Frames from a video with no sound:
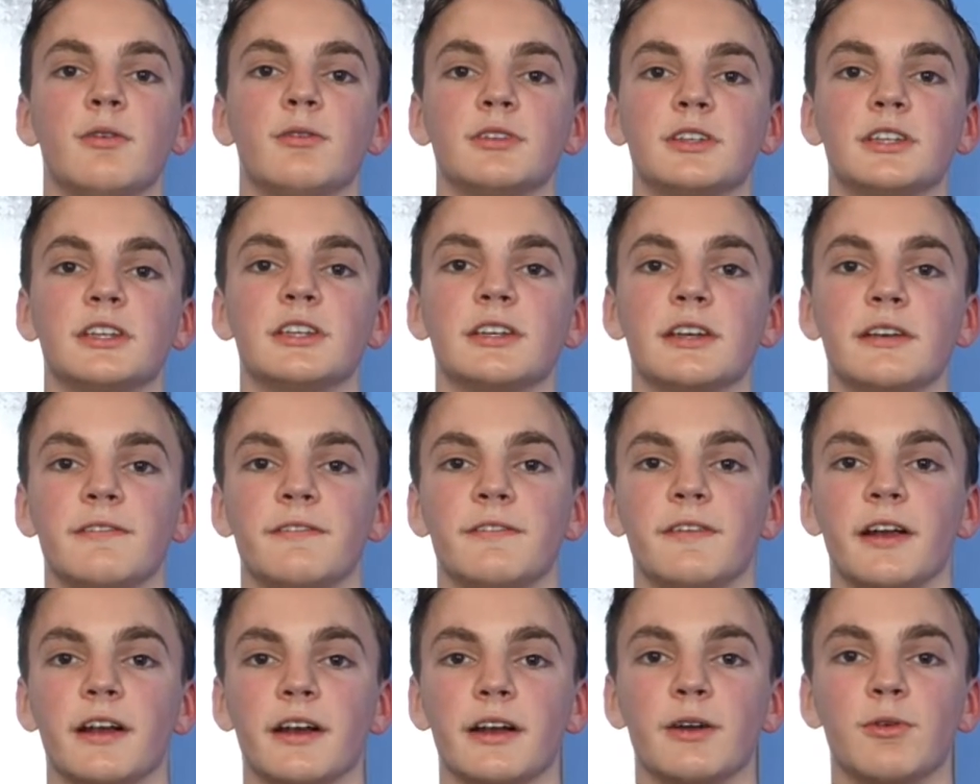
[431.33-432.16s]
which is a
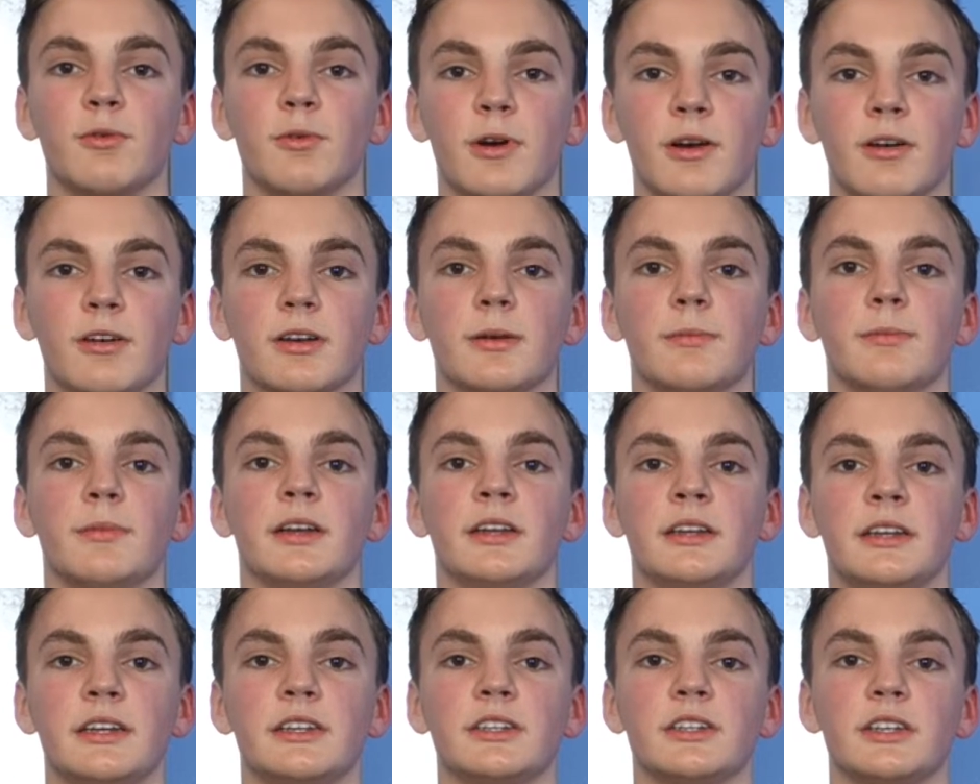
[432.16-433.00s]
very welcome
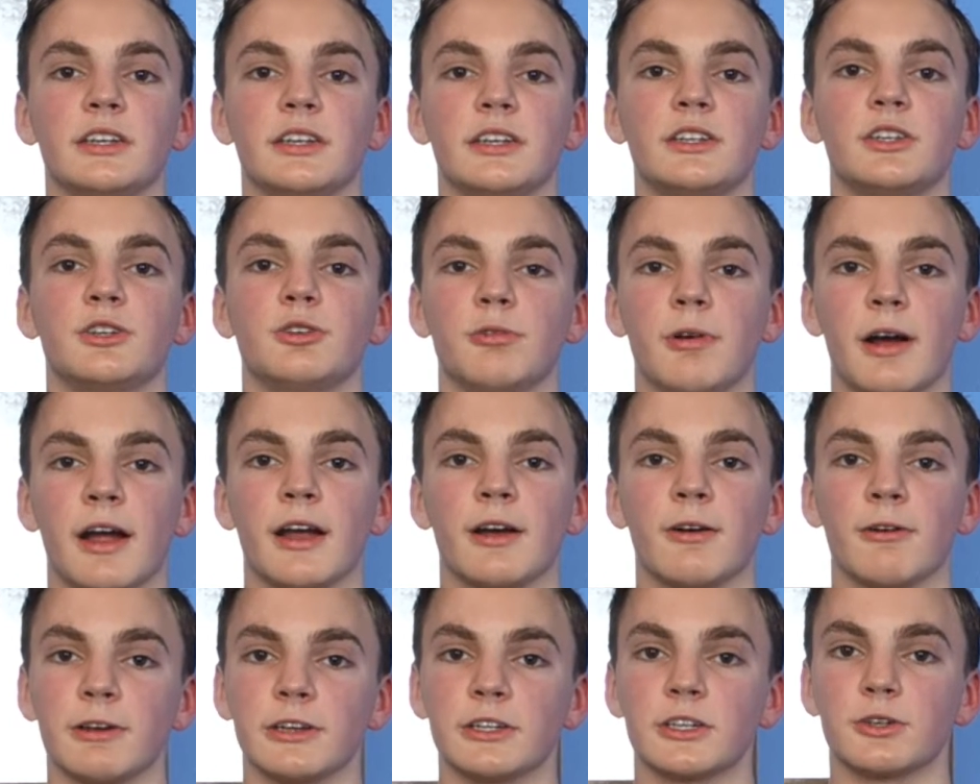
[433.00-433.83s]
addition to
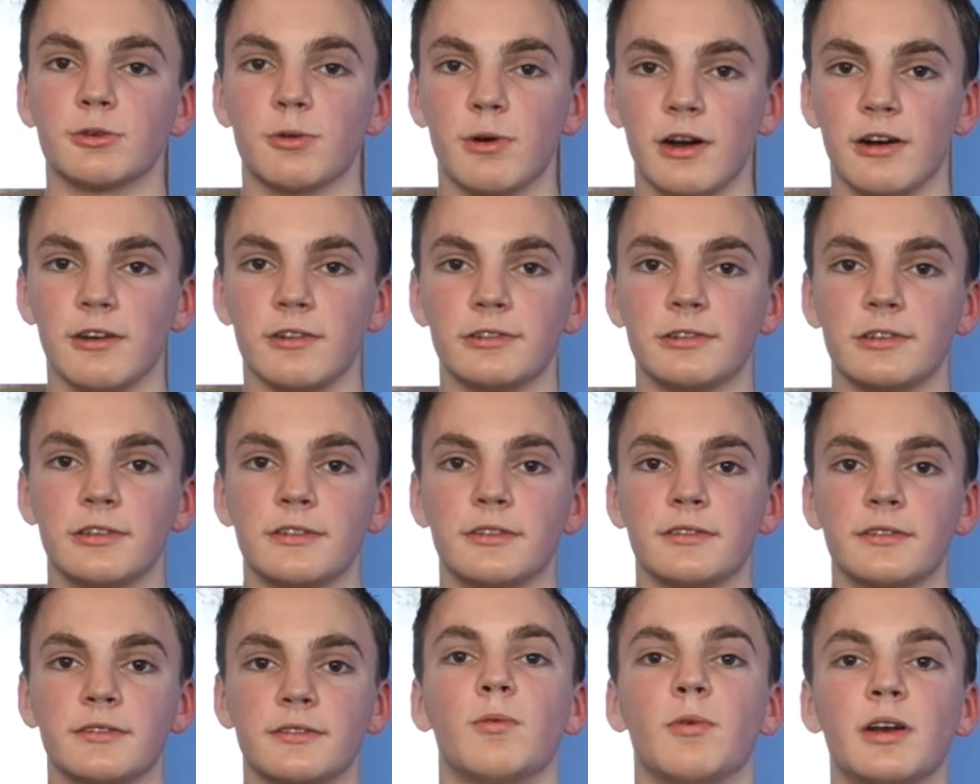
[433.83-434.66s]
iOS 12.
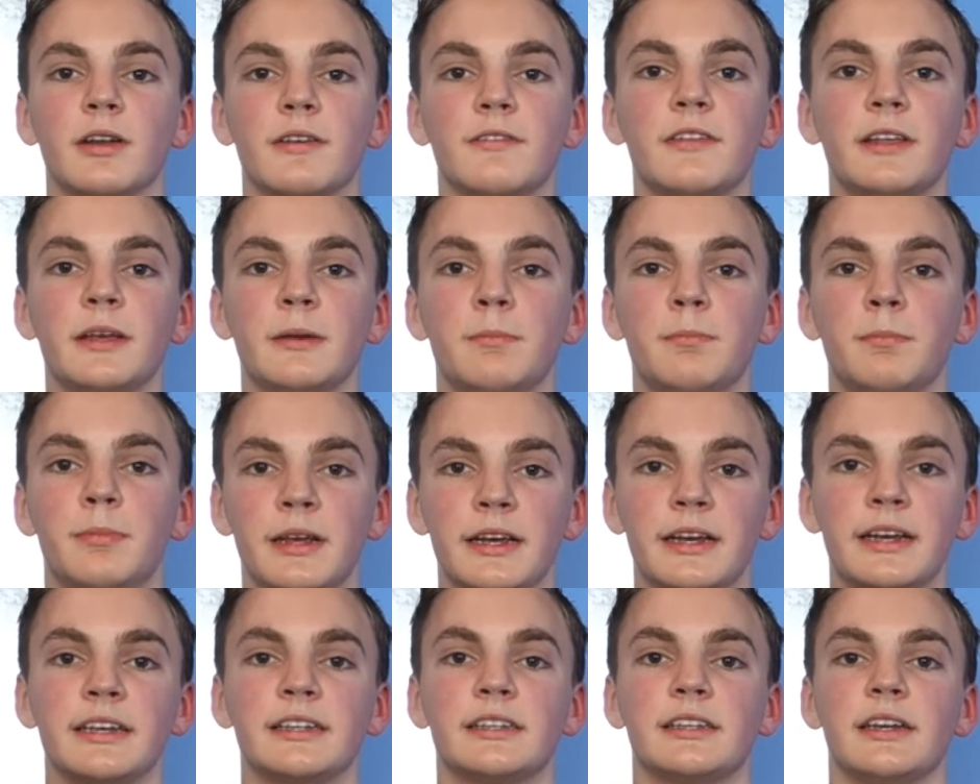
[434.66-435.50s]
One of the
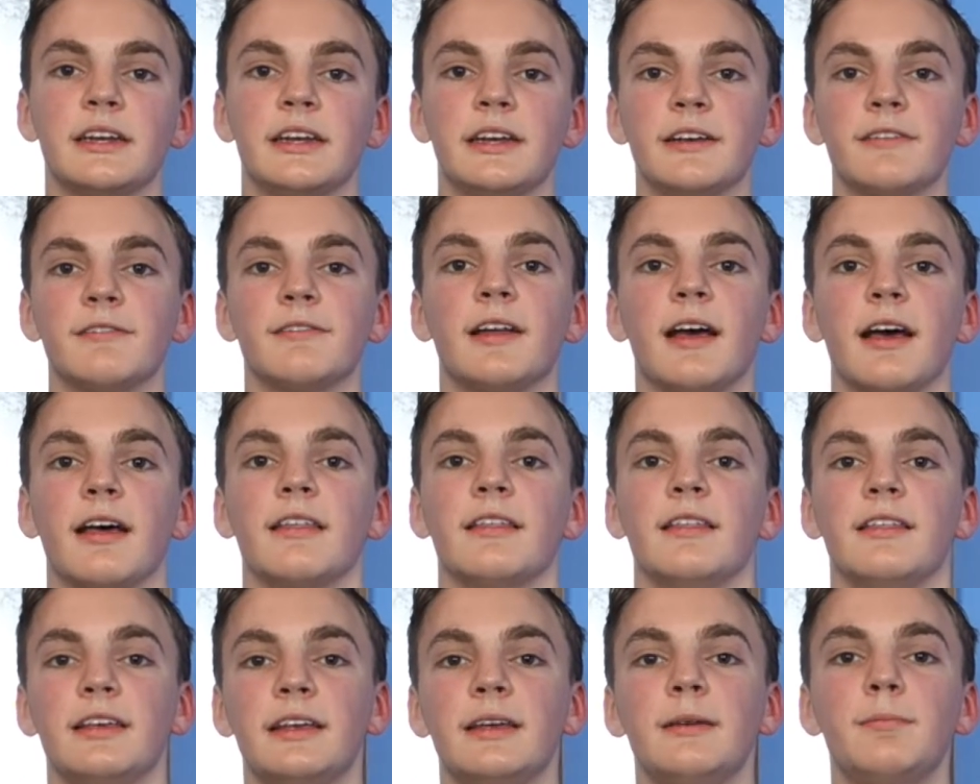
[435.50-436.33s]
biggest, if
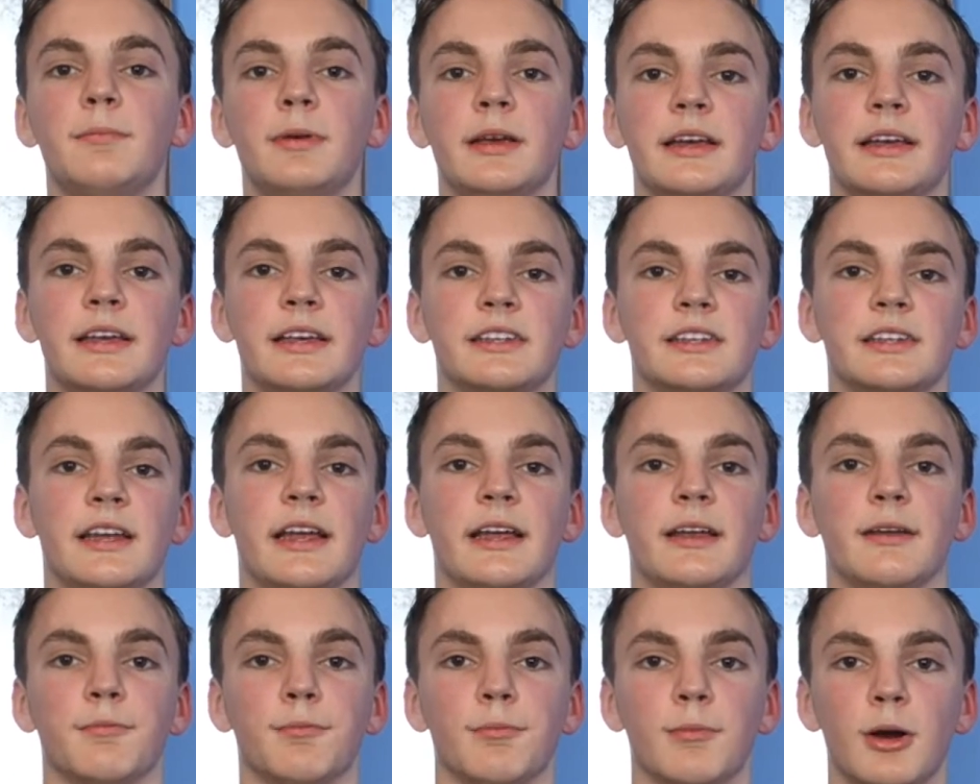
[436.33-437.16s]
not the biggest,
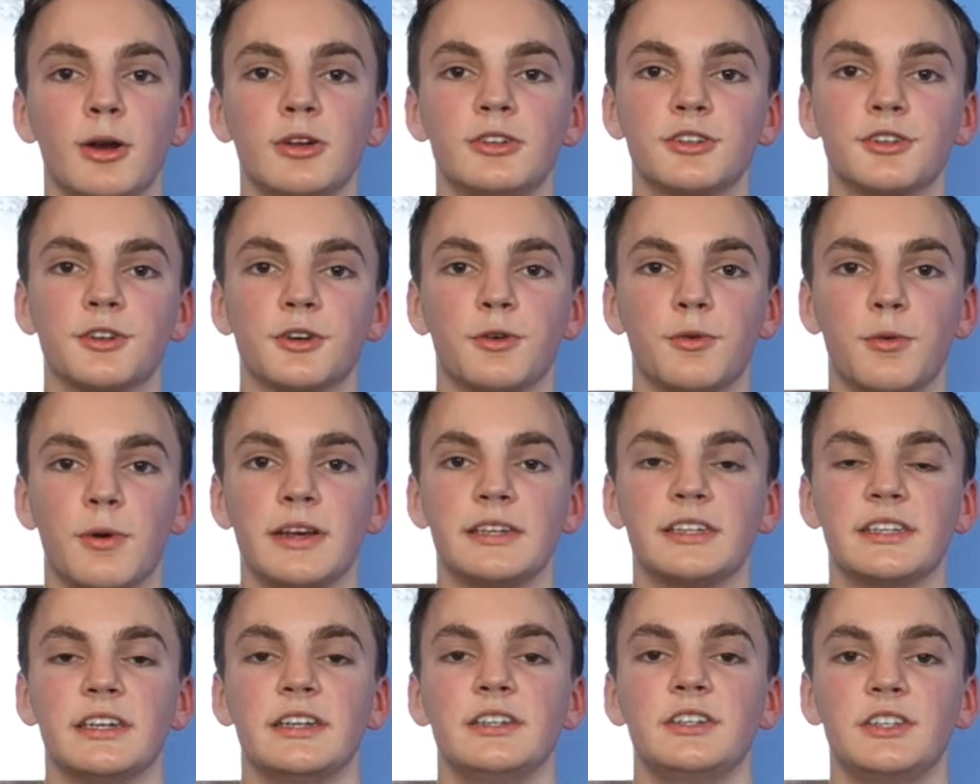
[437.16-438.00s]
and most
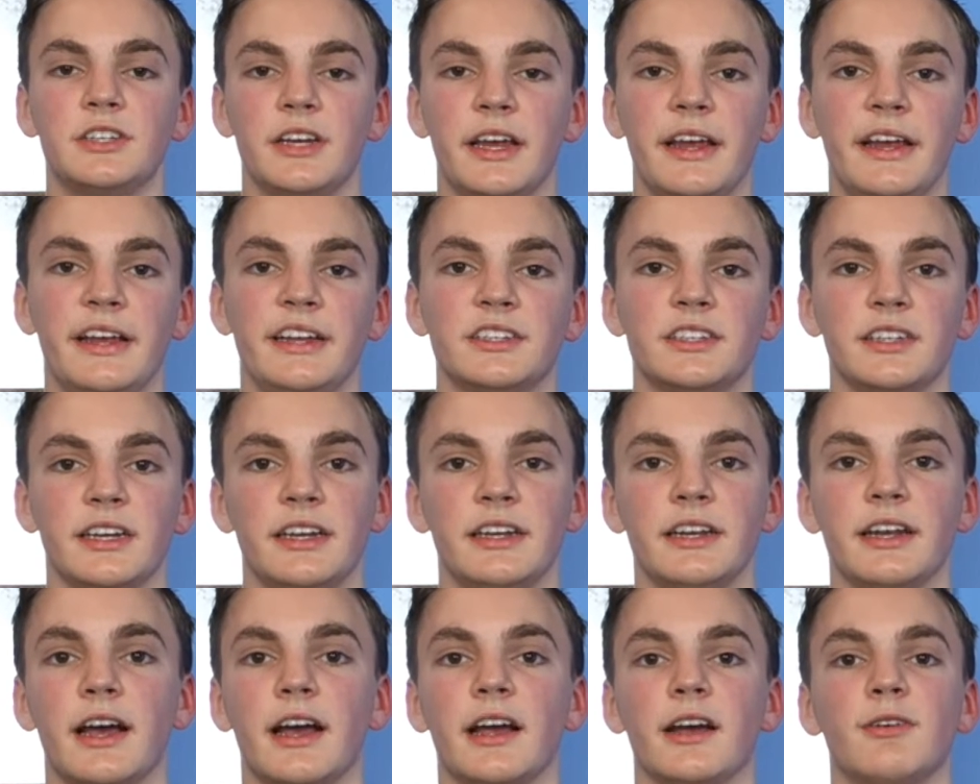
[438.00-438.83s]
requested change
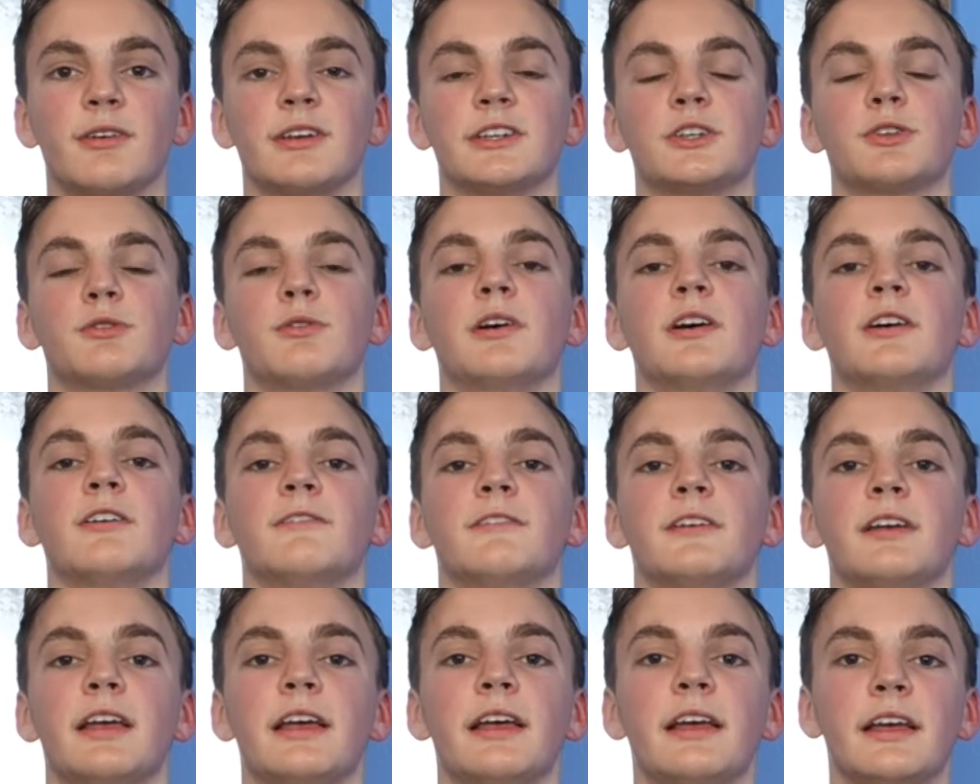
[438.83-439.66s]
in iOS
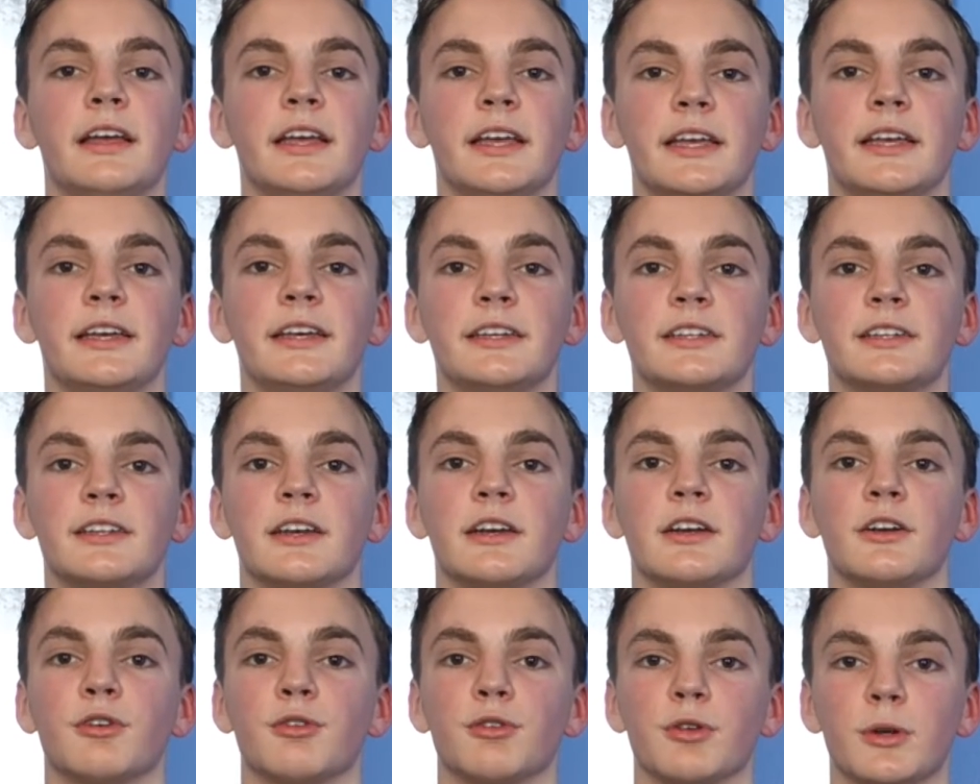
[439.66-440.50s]
12 is
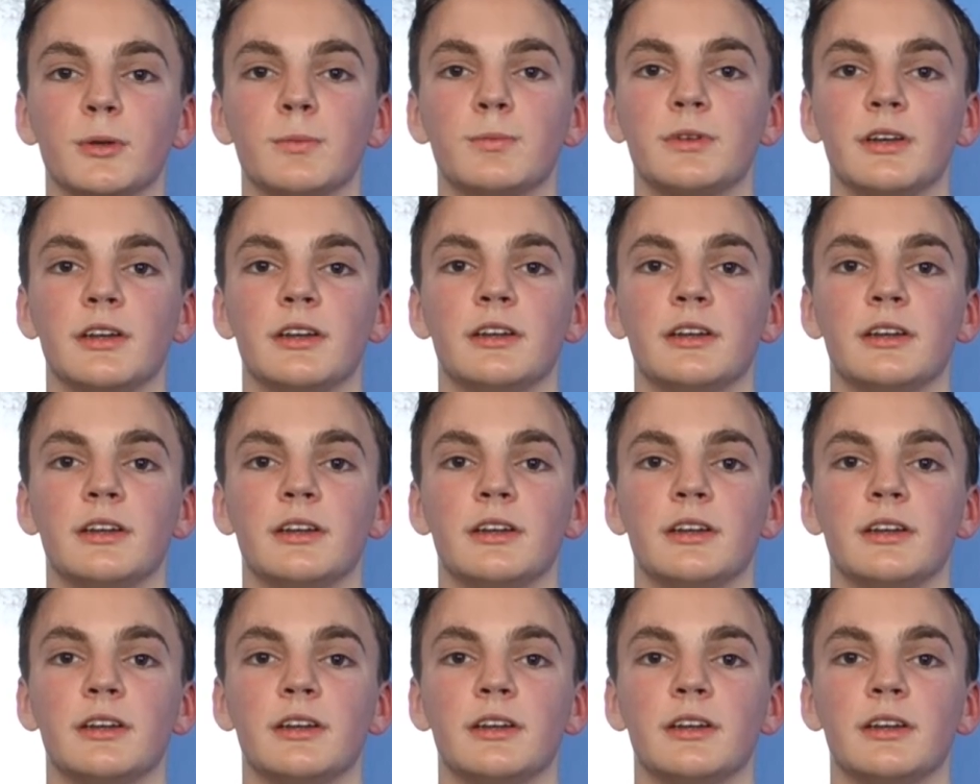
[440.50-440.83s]
grouped